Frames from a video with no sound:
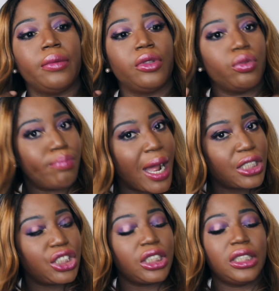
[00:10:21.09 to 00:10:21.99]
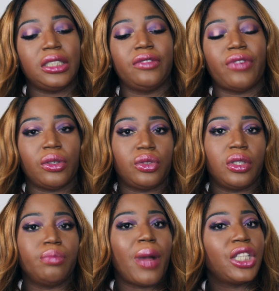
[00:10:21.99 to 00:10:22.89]
the
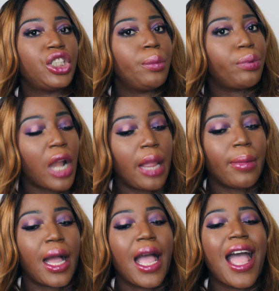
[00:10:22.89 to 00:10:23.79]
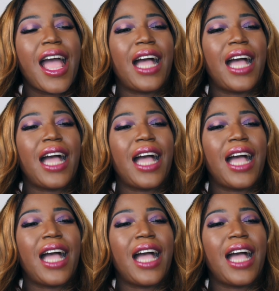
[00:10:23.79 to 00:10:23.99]
matching primer,